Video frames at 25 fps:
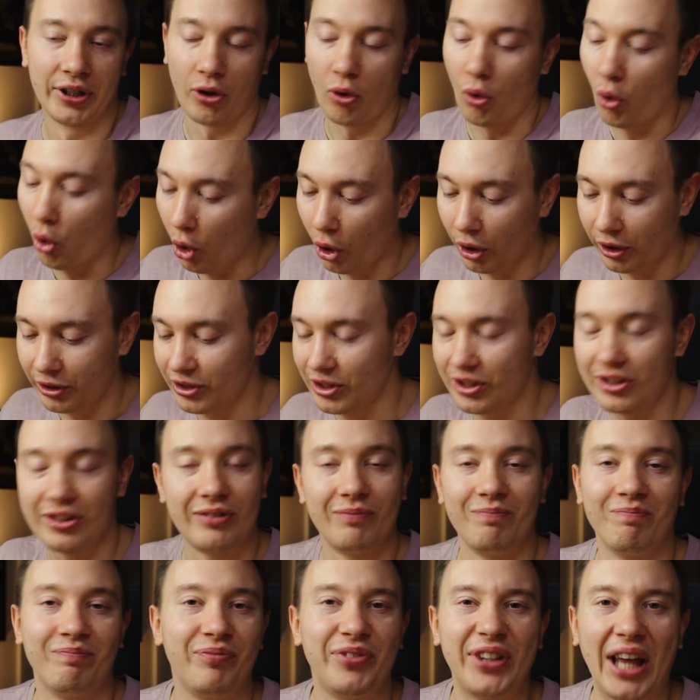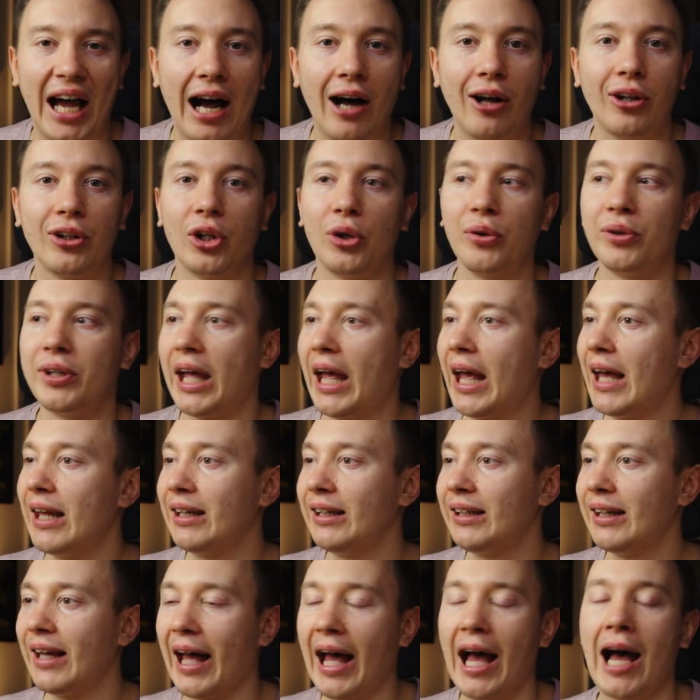Or just download
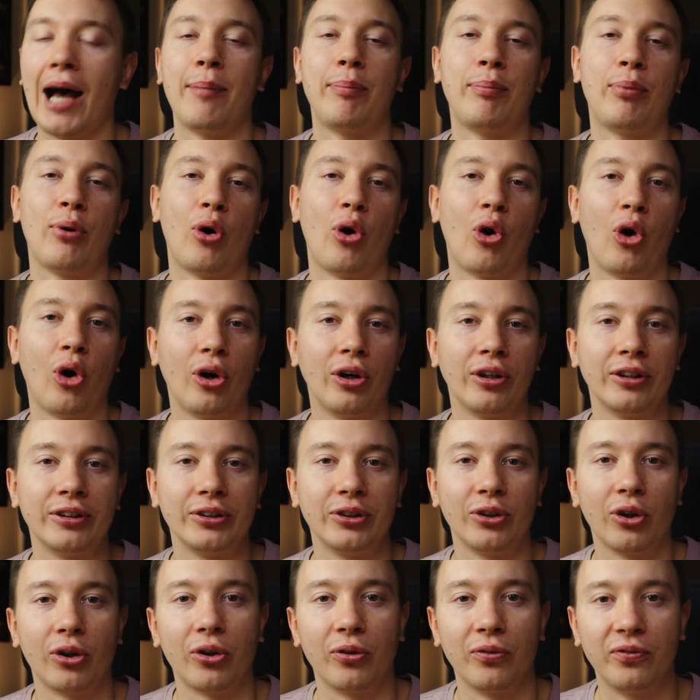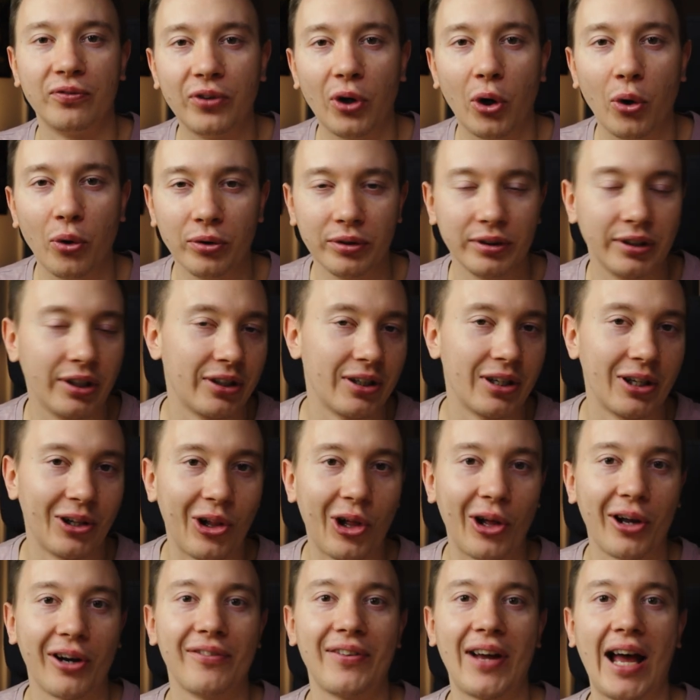any app on your phone. There are a
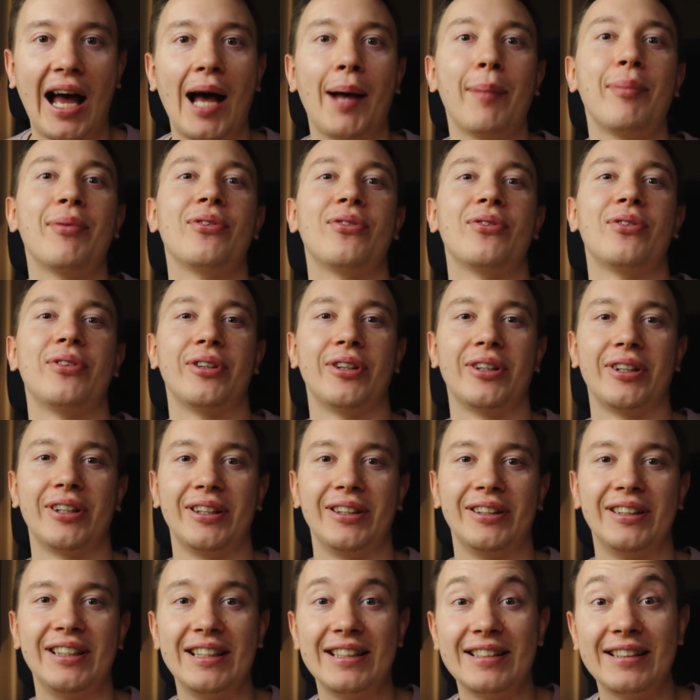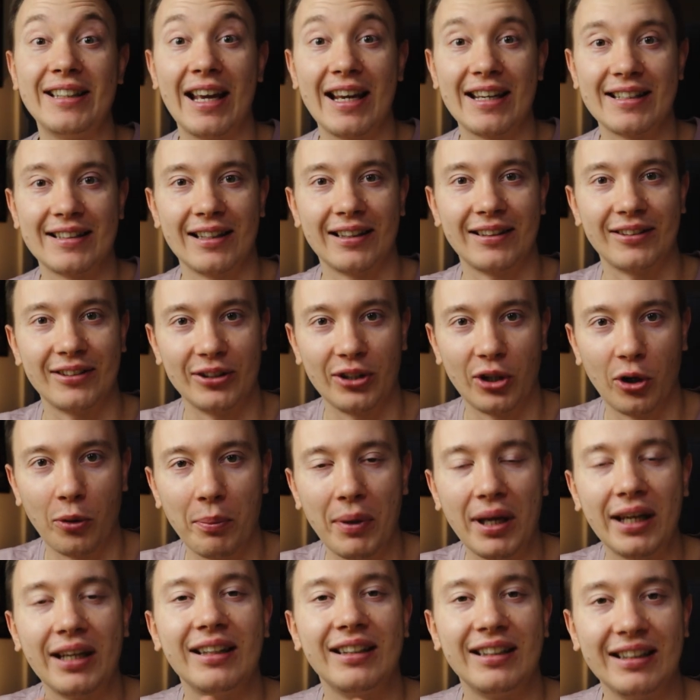lot of apps these days that
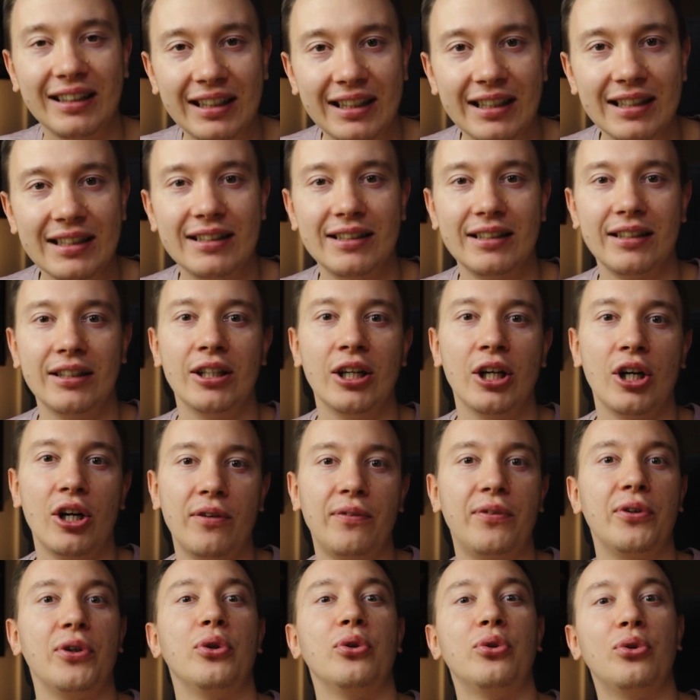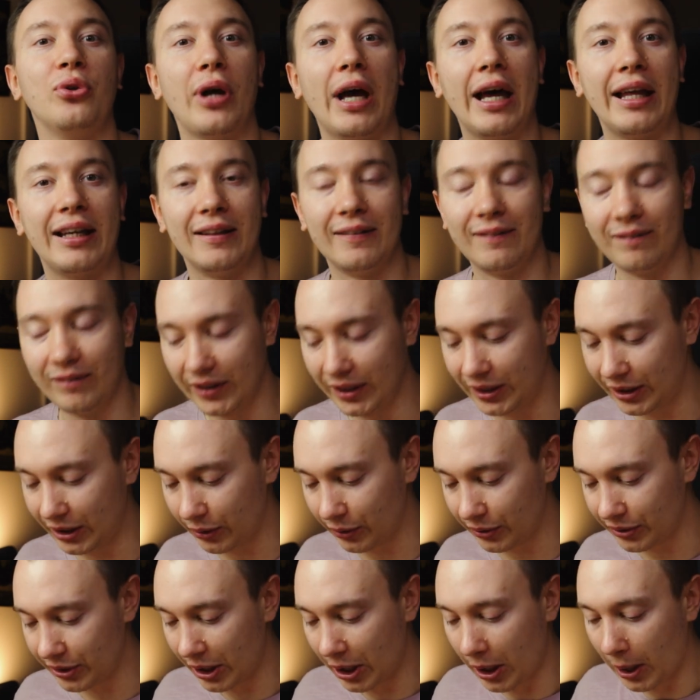make it easy for you to edit
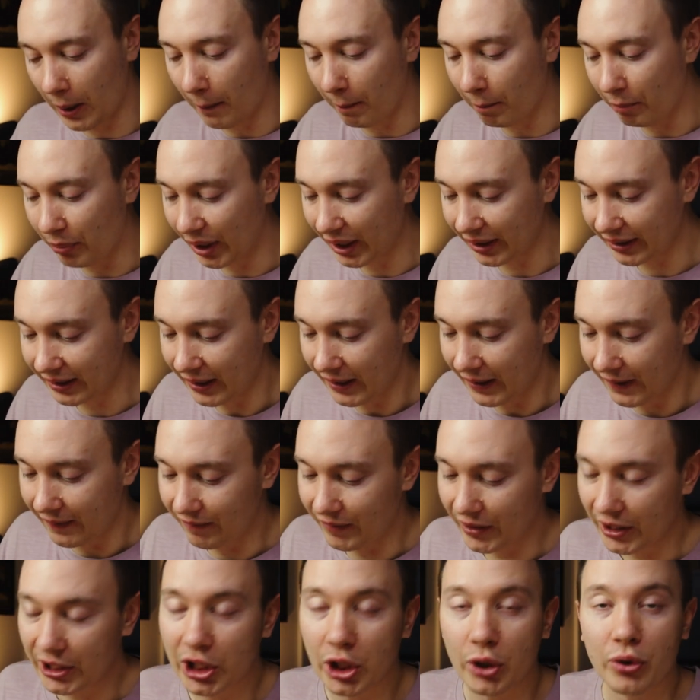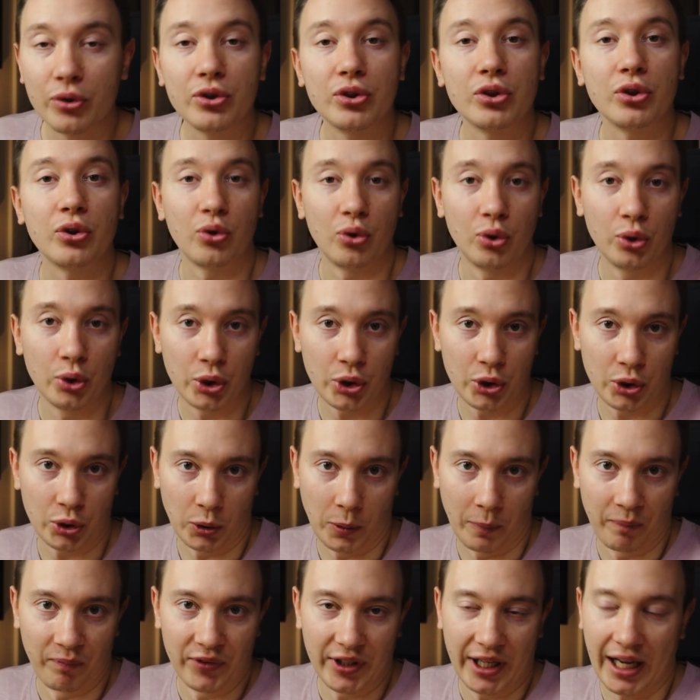videos. But video is
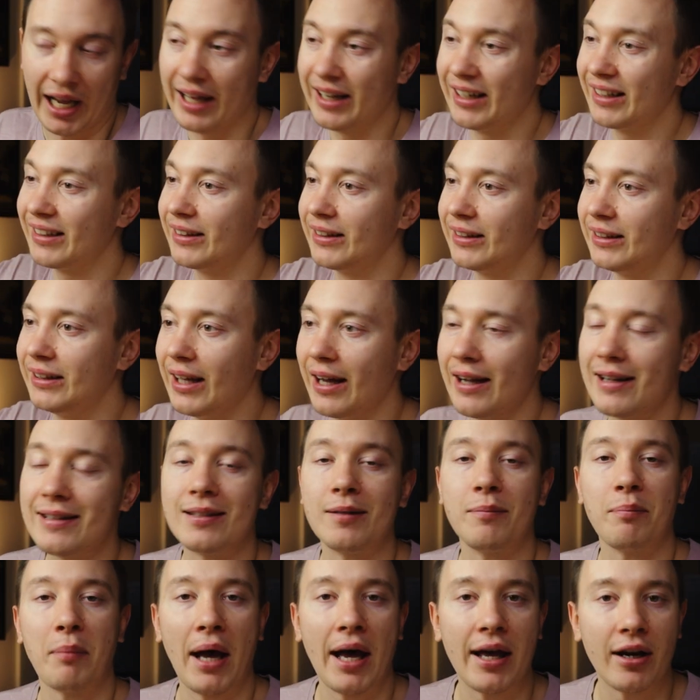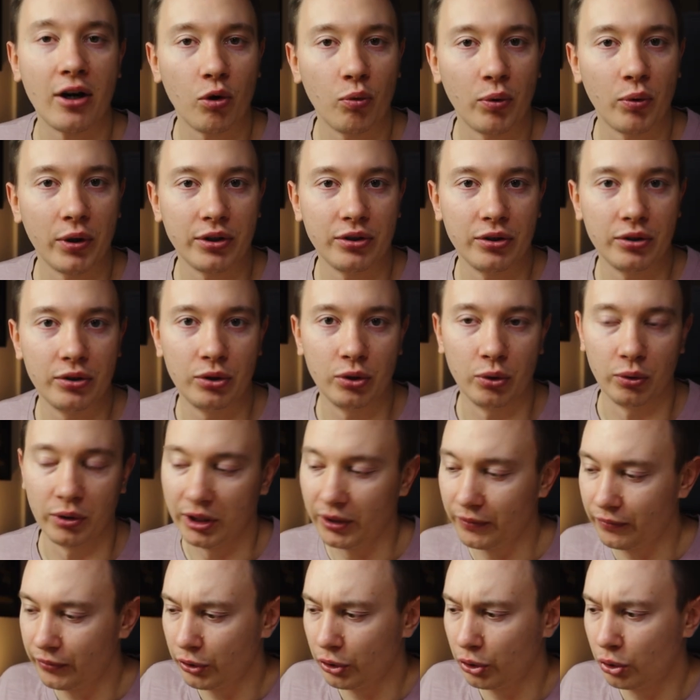crucial, and it doesn't matter what you do.
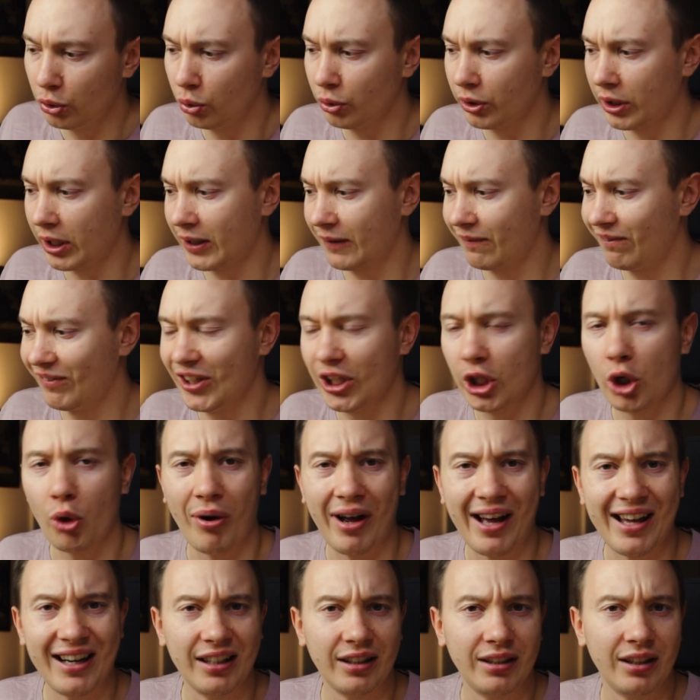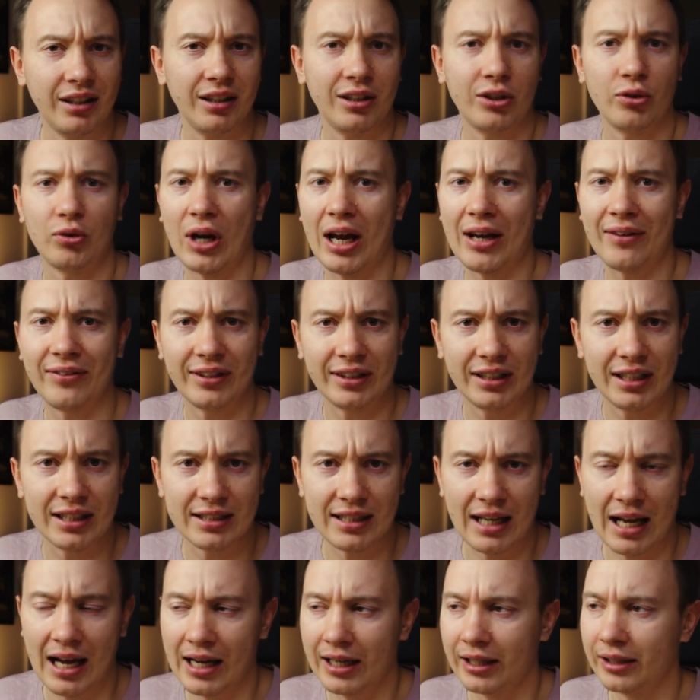If you do like video editing, graphic
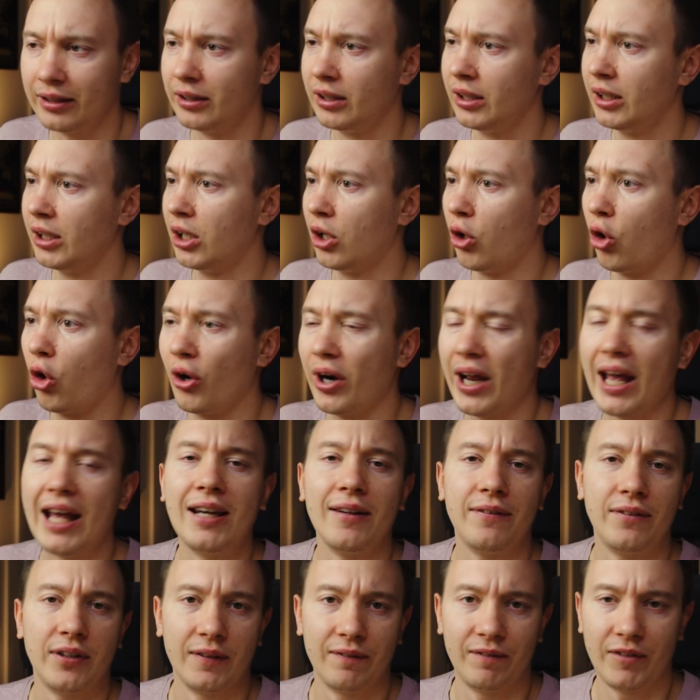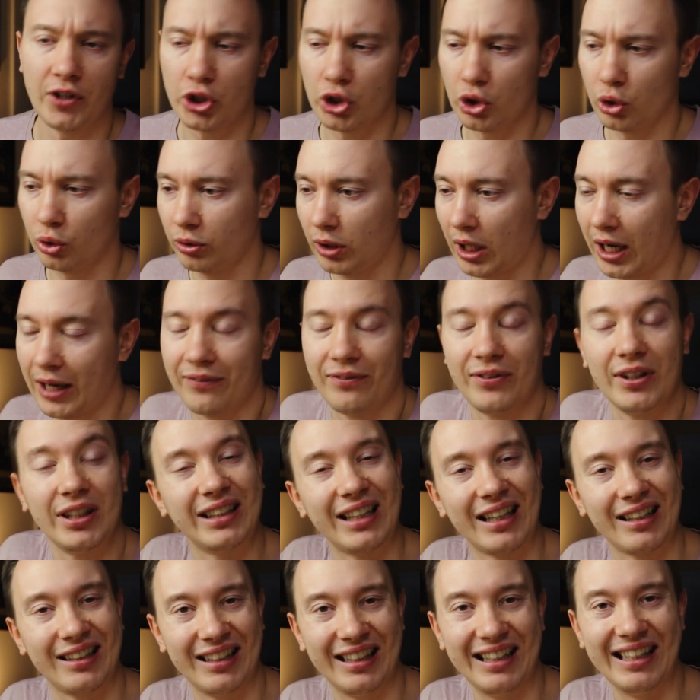design, or anything visual, I think
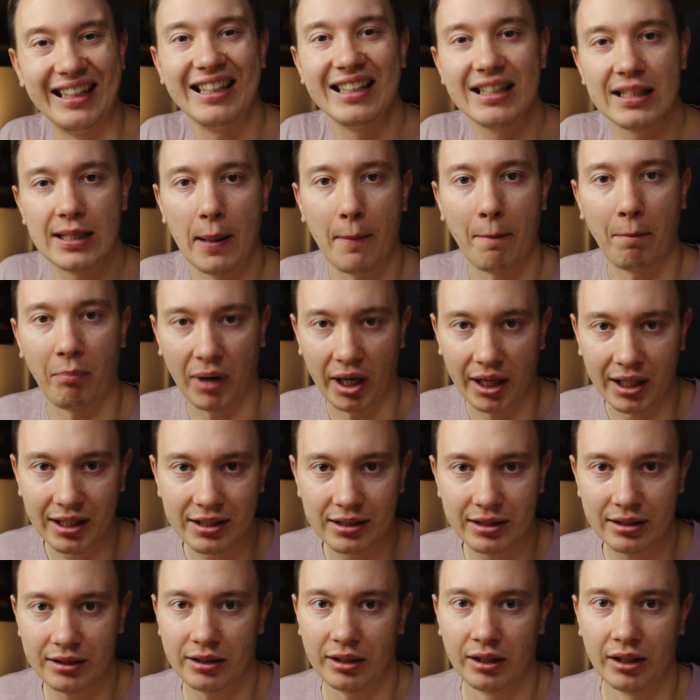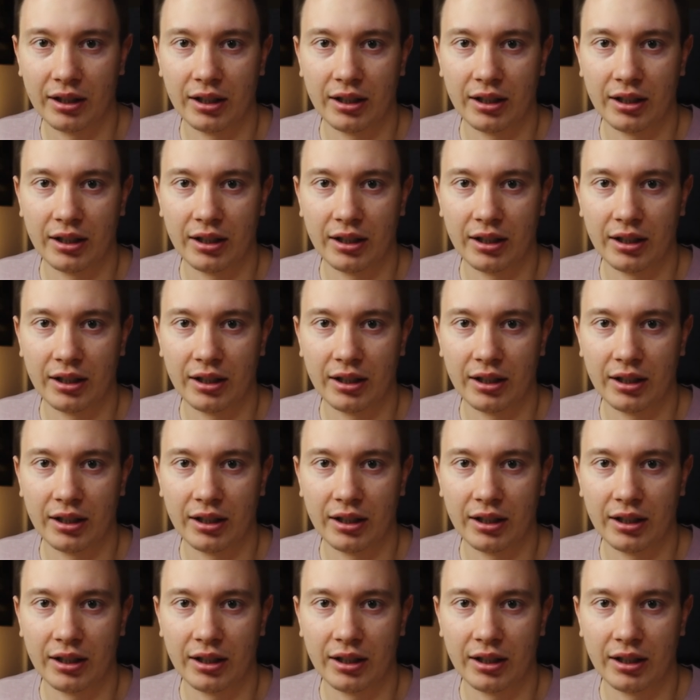that is a must,